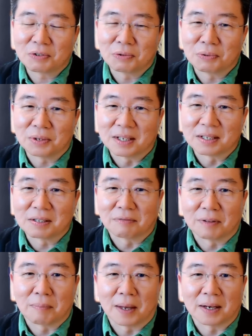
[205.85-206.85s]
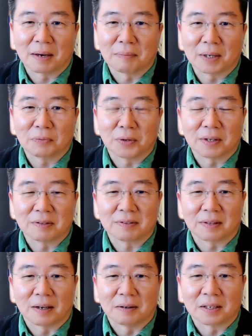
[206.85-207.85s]
2 years of the pandemic with
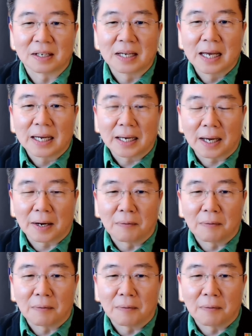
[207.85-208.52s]
kind